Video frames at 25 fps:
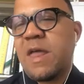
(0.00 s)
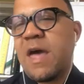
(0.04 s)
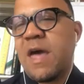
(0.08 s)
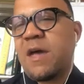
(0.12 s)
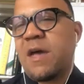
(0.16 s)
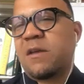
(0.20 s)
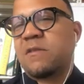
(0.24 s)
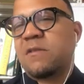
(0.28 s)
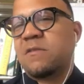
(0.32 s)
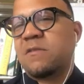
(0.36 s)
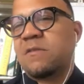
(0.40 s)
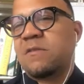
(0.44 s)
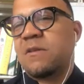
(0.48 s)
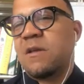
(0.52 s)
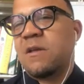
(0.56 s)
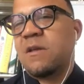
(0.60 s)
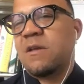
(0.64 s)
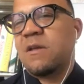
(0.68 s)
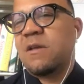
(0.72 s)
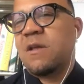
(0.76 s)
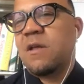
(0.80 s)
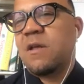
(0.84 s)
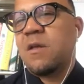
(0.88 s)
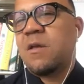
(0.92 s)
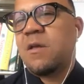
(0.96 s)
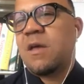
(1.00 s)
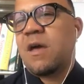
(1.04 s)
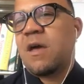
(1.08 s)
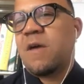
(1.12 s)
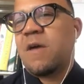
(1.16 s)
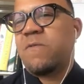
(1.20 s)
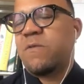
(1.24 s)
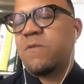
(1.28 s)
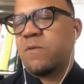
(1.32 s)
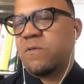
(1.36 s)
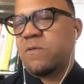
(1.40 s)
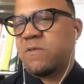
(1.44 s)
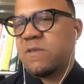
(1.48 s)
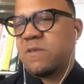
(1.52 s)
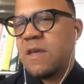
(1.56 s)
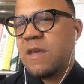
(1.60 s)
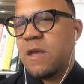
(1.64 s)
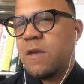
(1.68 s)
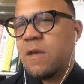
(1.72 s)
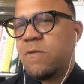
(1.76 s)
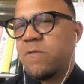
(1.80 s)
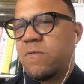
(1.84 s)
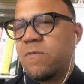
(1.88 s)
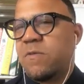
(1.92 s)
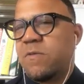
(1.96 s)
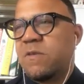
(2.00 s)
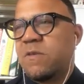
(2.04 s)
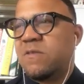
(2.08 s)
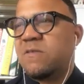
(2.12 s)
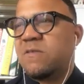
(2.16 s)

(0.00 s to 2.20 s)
to relax. I feel safe.